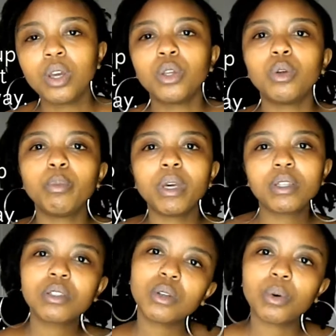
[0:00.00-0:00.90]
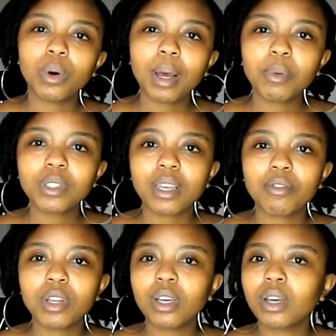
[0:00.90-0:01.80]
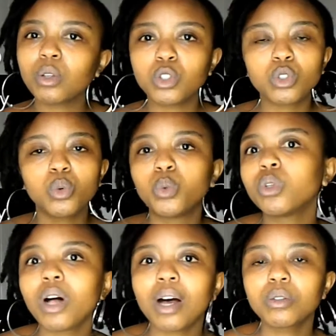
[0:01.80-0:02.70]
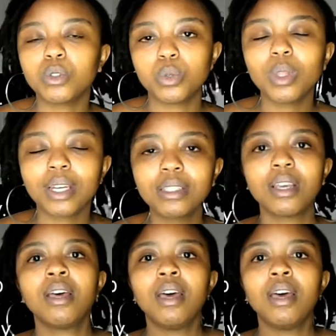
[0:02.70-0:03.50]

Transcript: You mix your apple cider vinegar, you can just Google how to do that,